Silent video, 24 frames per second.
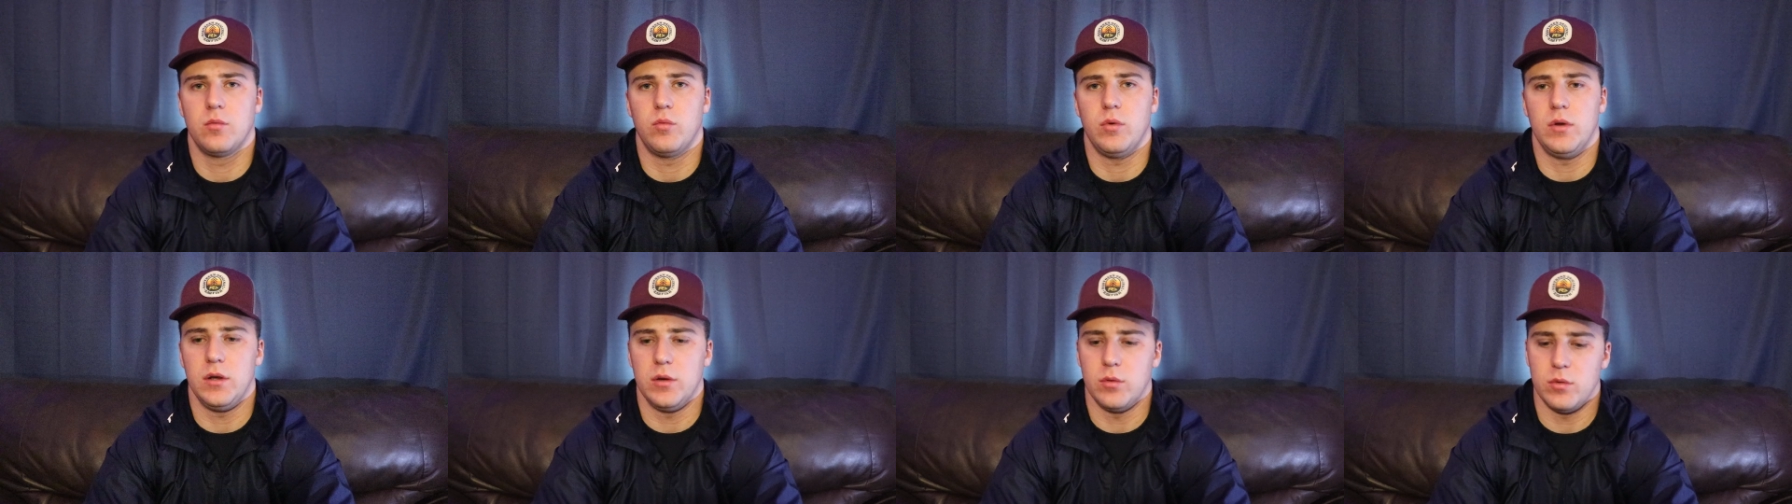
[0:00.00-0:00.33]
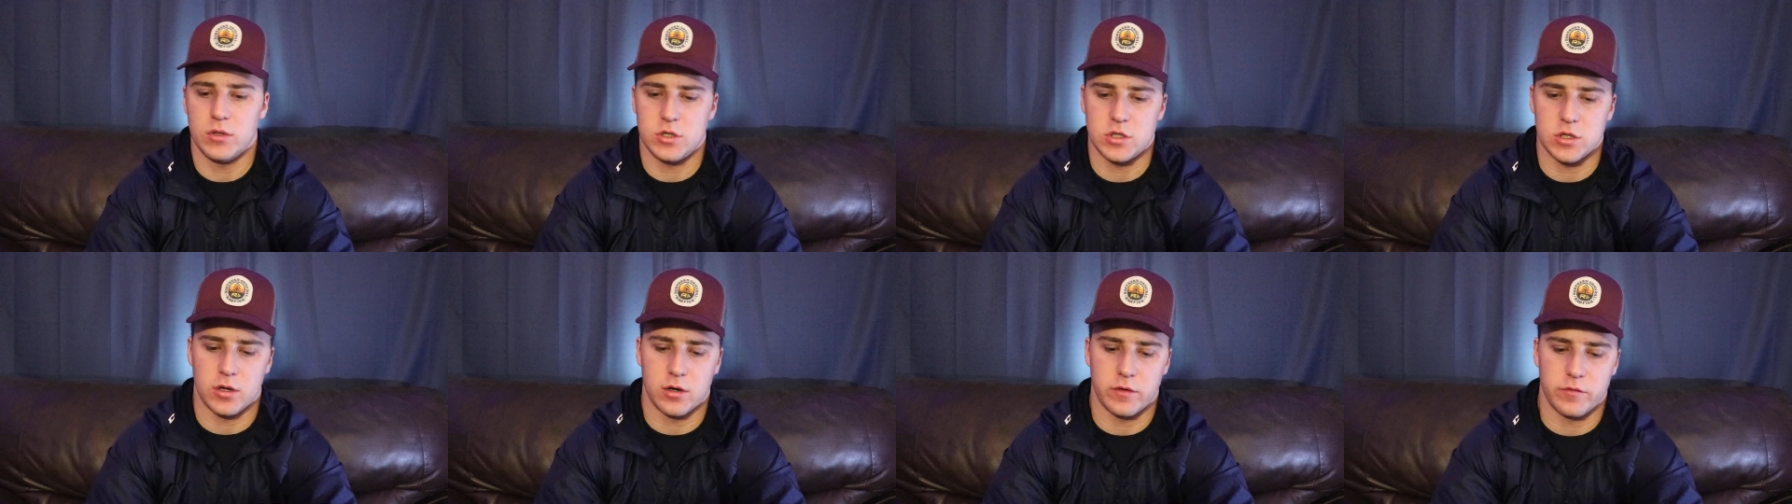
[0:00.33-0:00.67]
We
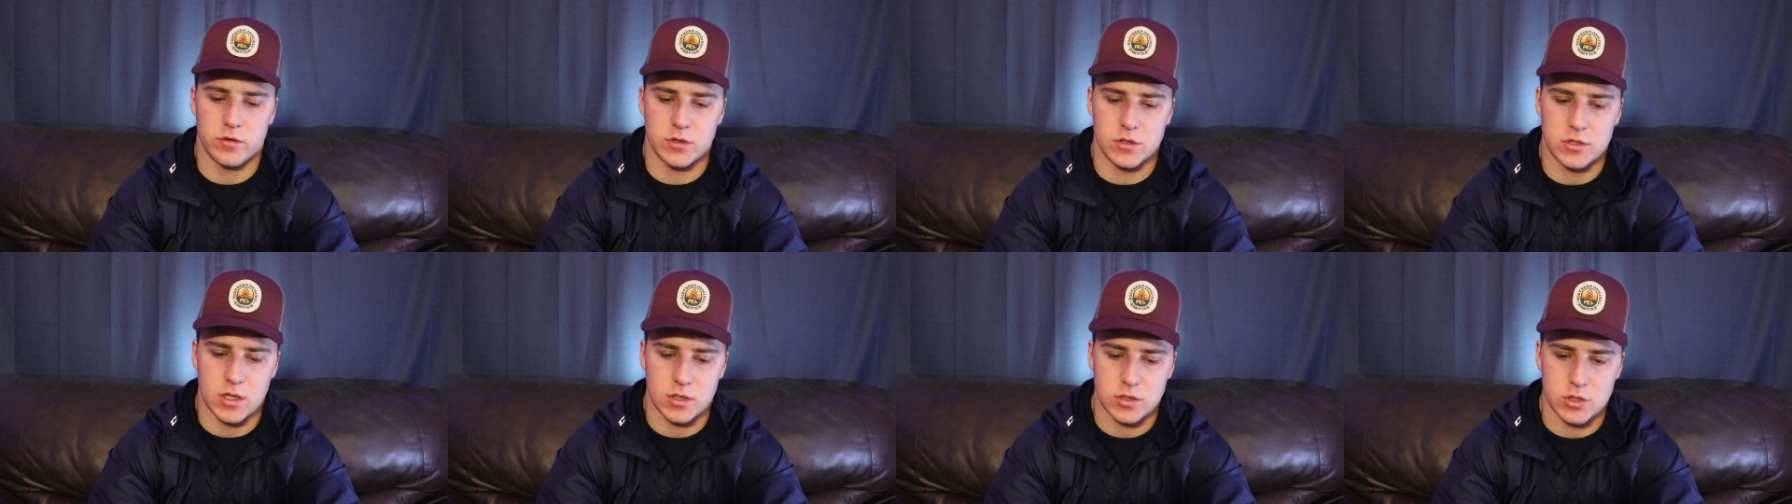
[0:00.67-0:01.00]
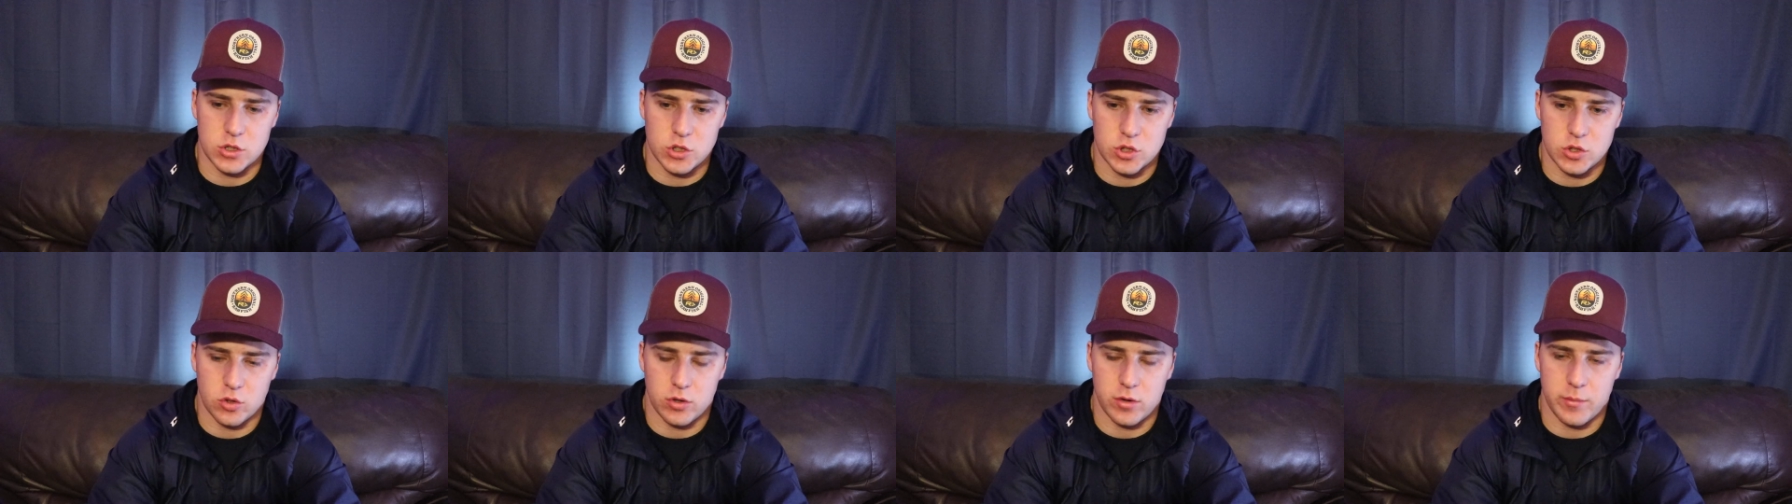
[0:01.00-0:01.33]
knew each other for such
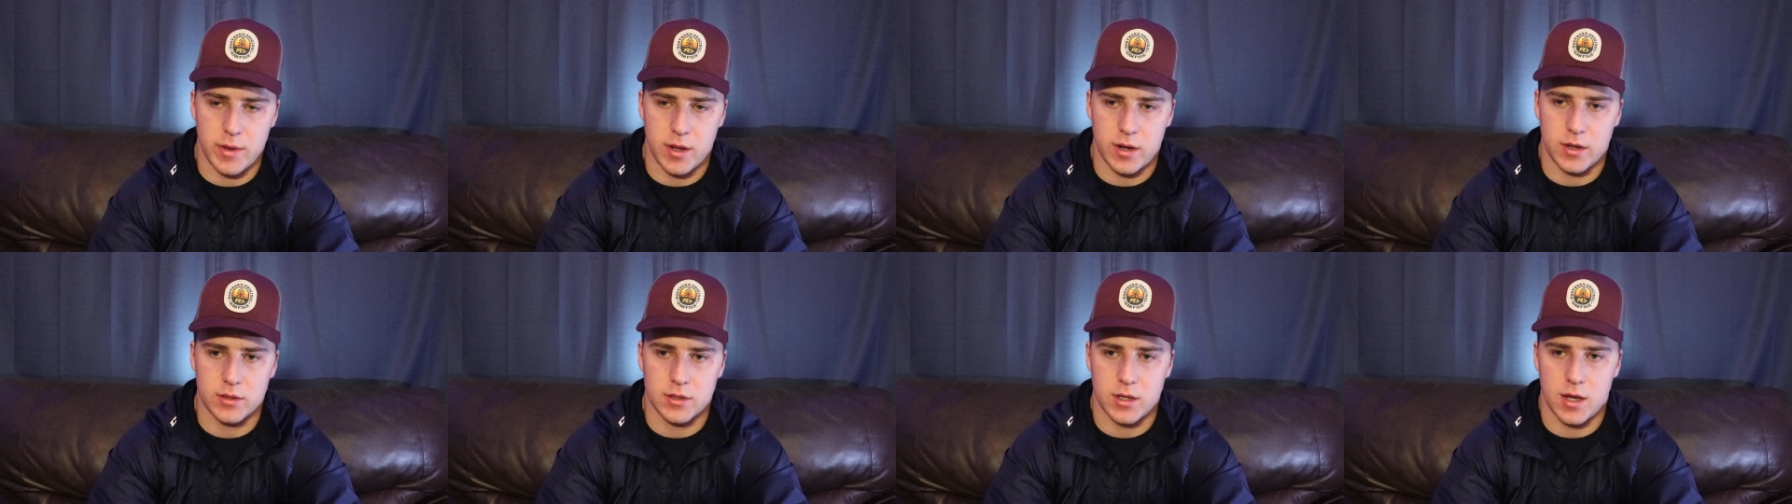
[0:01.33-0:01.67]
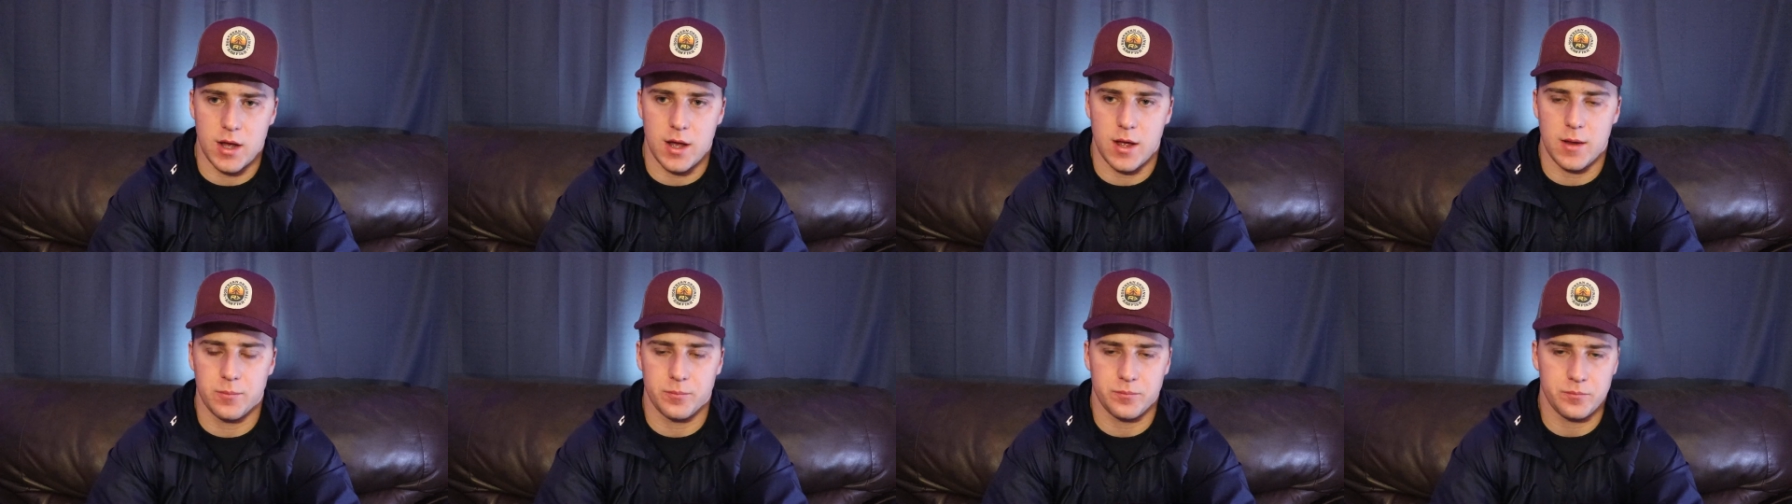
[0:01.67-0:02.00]
a short amount of
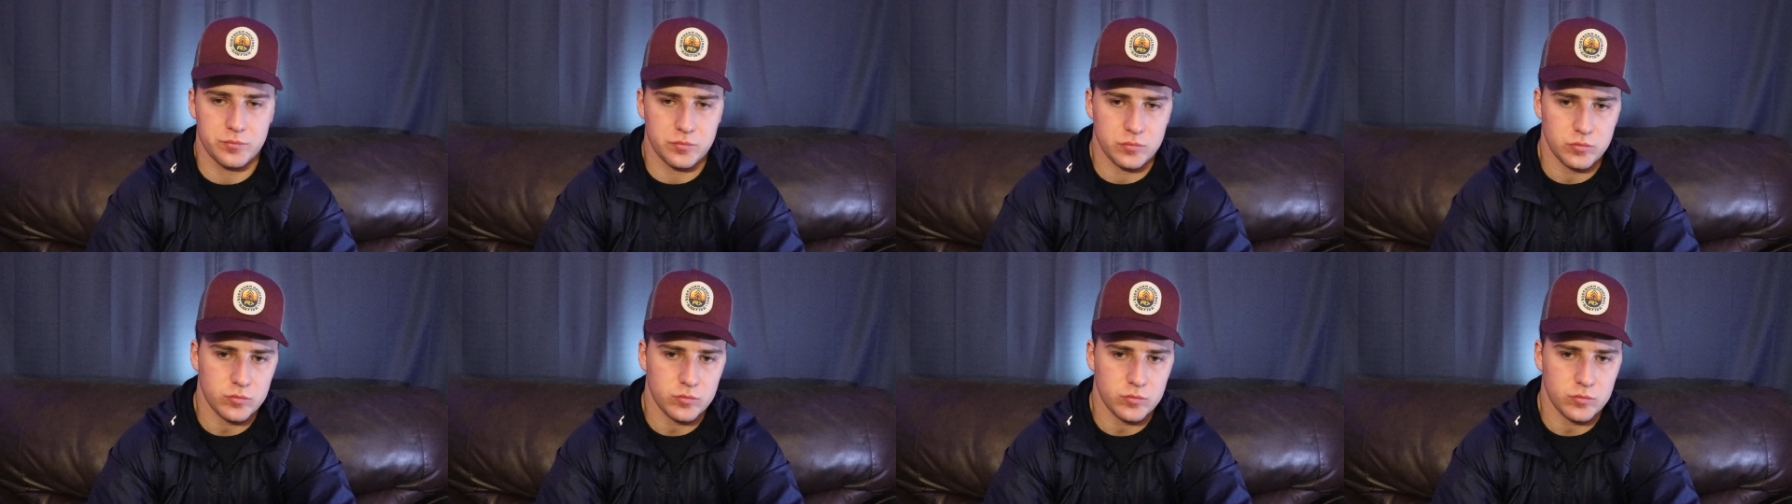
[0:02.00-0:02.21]
time.